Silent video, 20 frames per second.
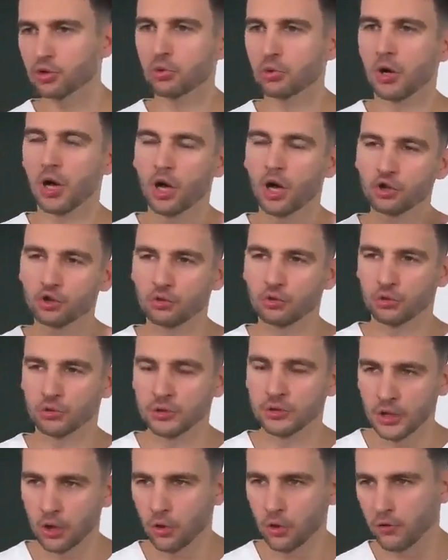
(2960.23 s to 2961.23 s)
about
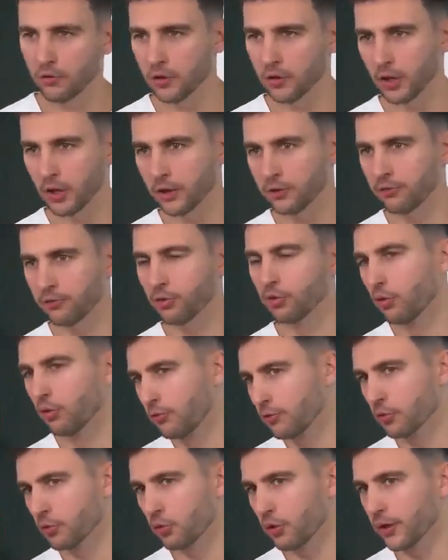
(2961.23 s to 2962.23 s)
rejuvenation and health
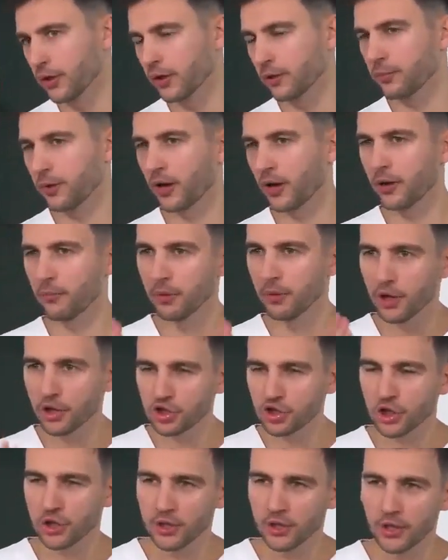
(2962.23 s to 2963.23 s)
improvement.
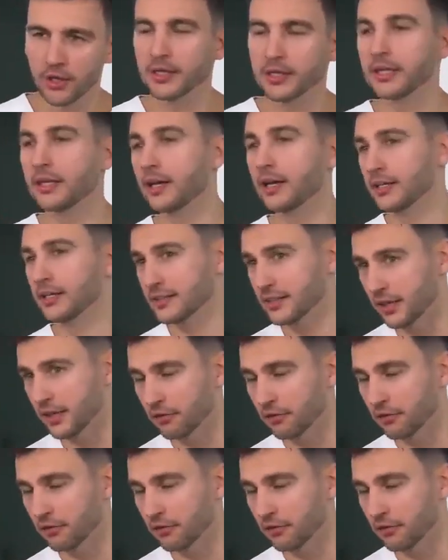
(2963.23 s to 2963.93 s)
Give it a like.